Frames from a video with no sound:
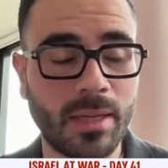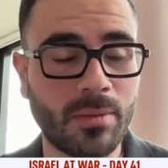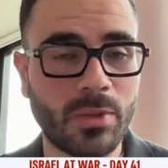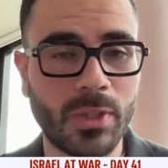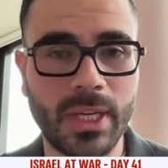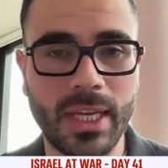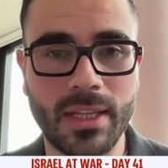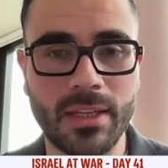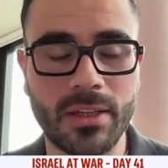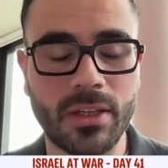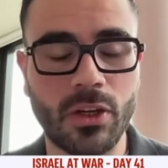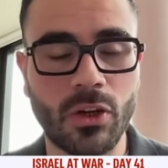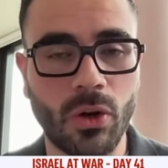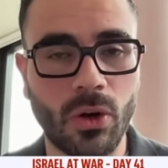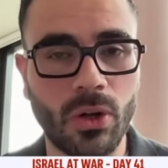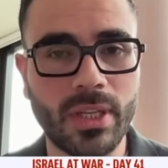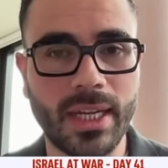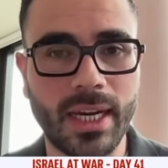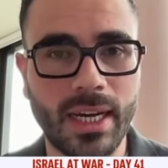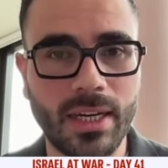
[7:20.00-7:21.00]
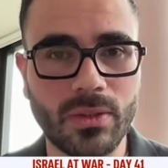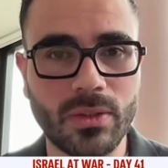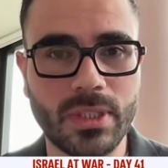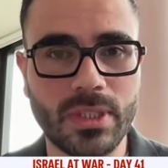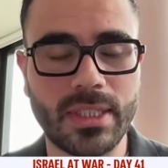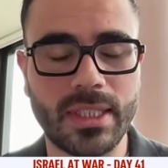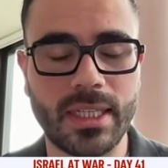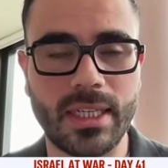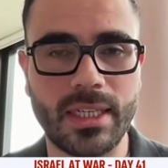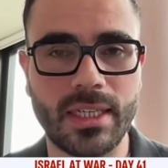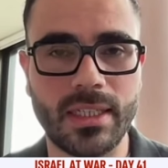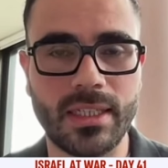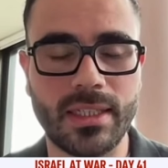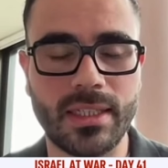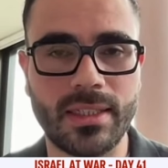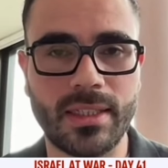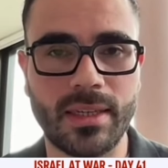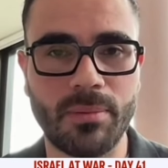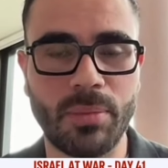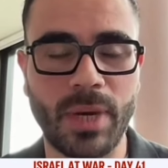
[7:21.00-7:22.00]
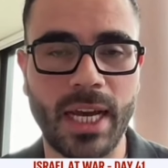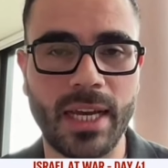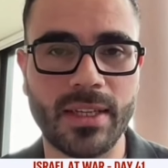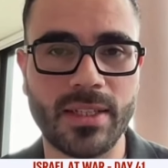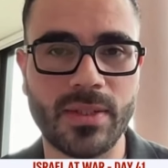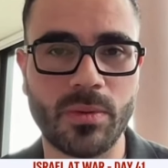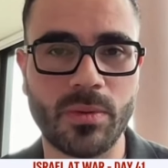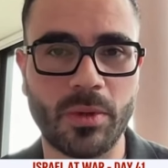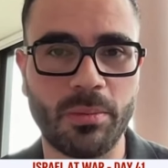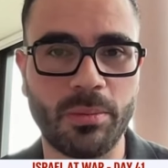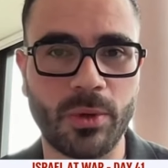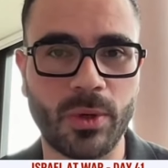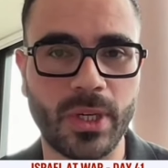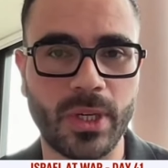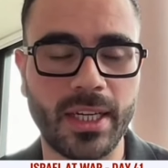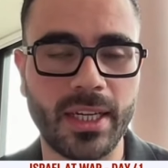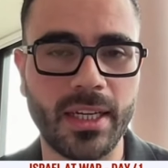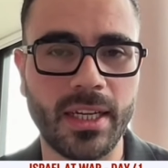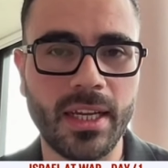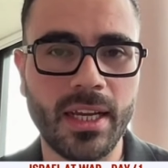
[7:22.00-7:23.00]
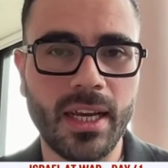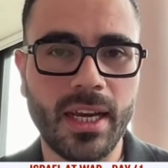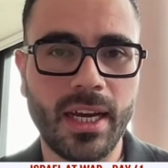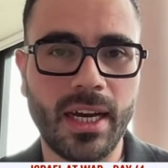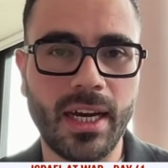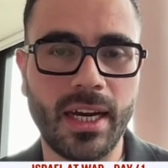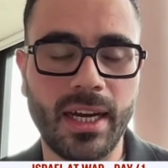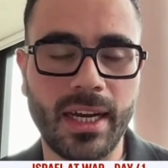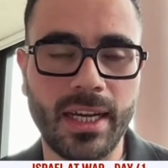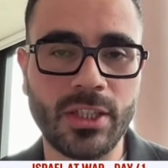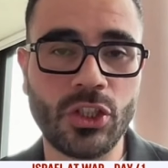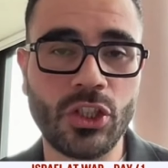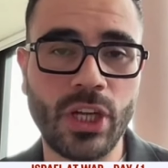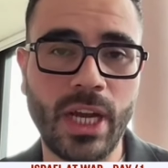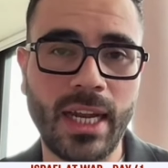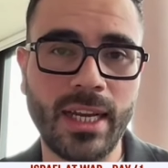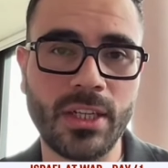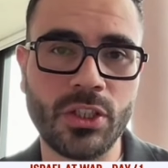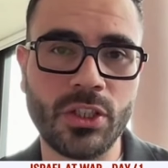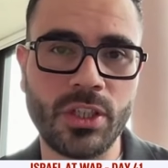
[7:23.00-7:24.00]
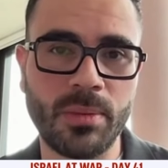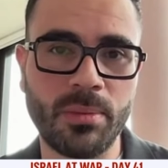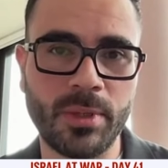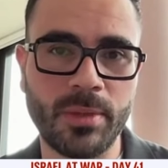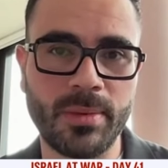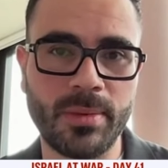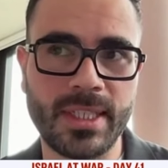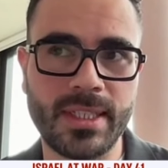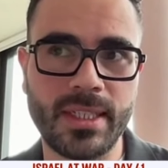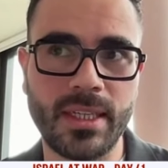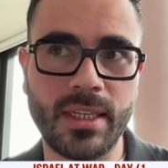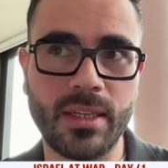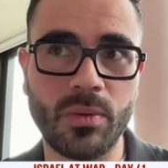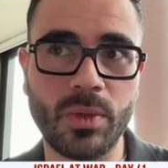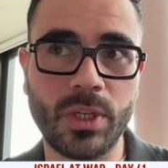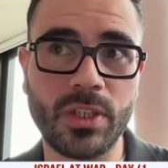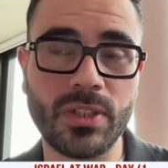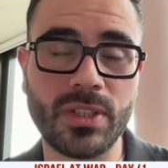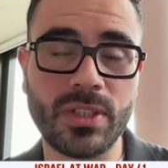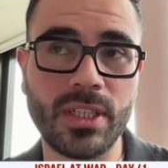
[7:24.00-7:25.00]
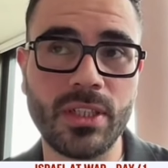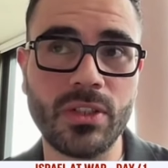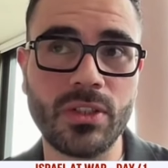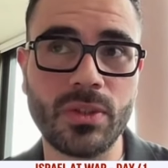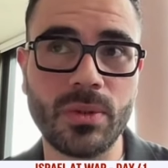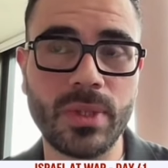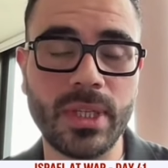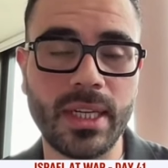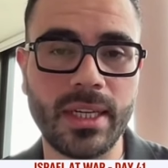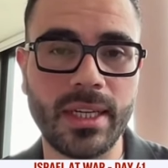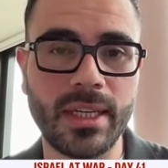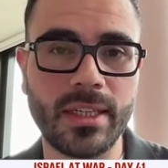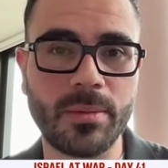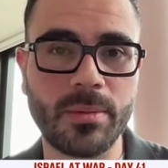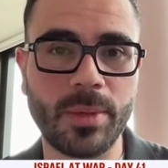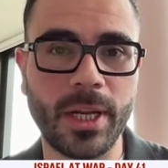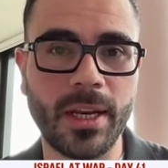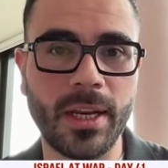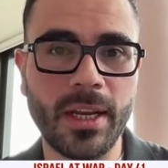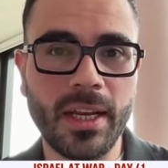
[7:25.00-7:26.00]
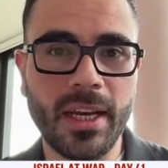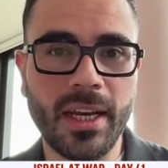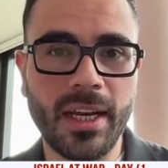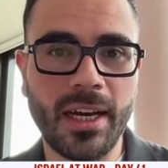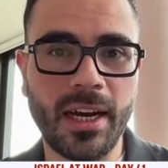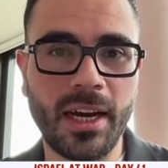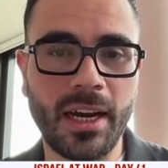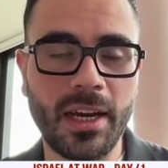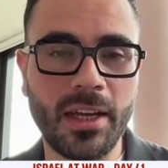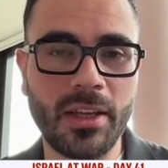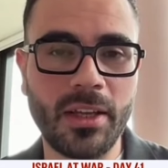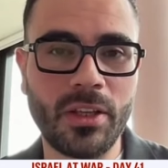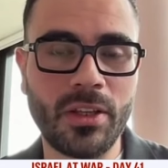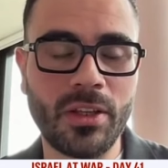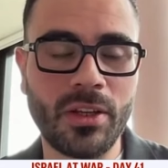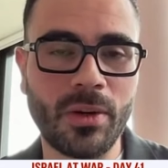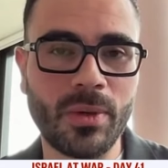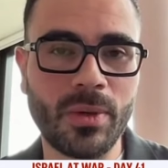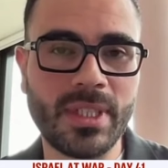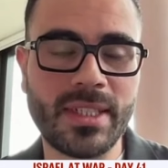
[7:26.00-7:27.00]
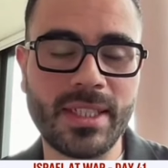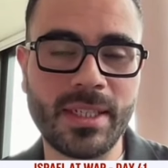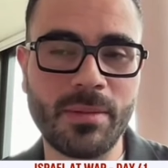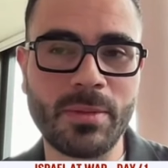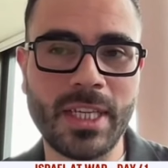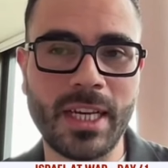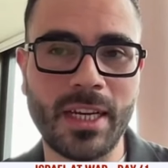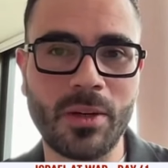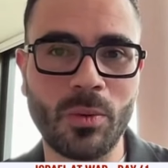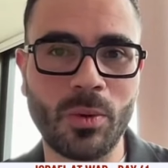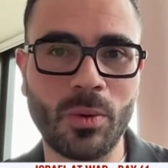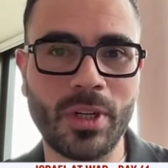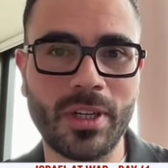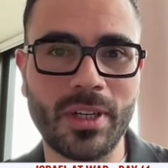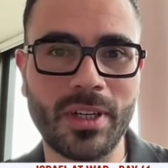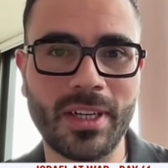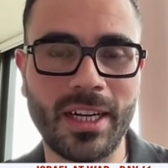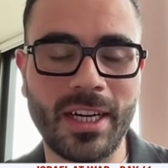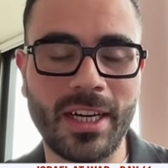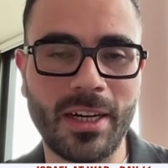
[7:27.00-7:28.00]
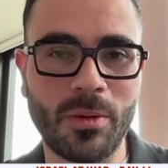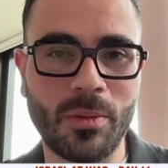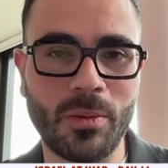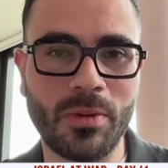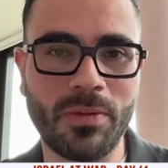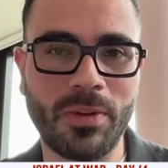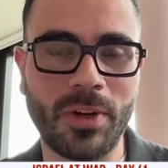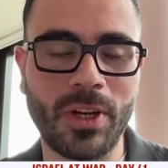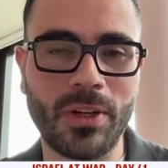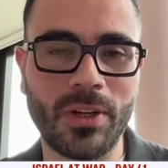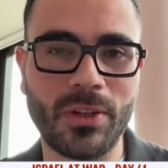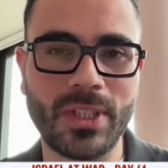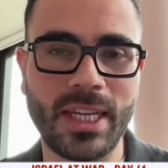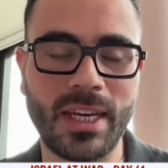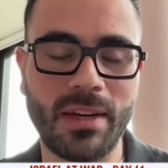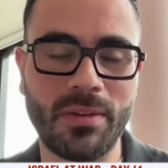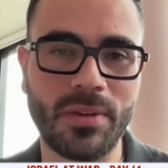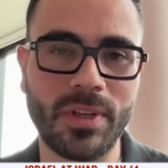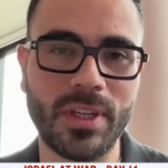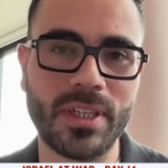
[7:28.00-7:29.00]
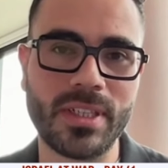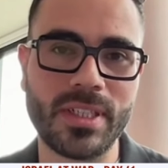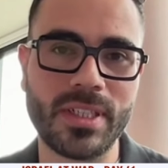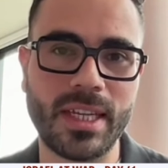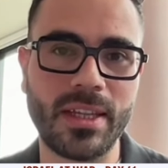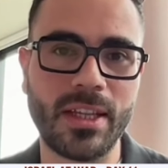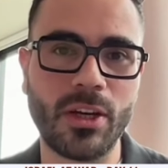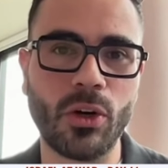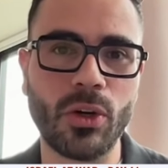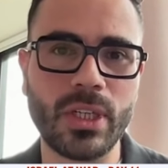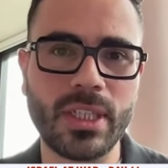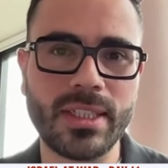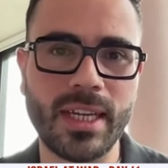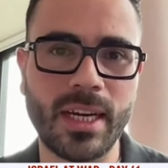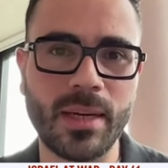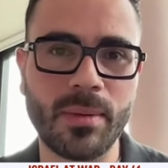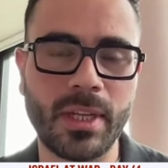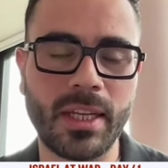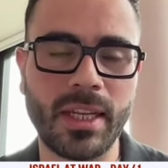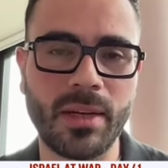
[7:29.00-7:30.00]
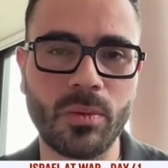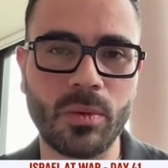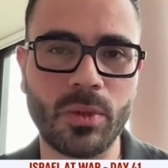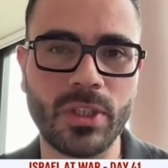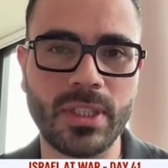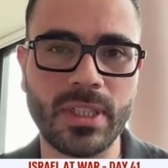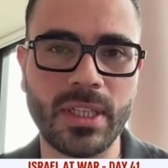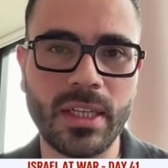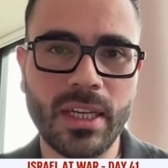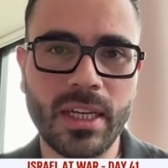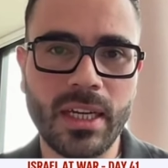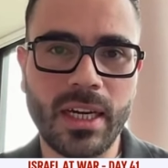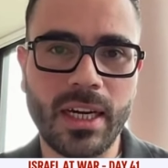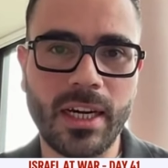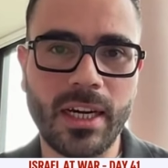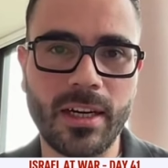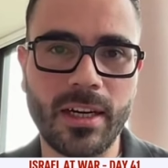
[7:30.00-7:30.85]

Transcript: came together and called out the biased reporting and challenged the BBC. We continue doing it, but it seems like we're falling on deaf ears, and the only time that they would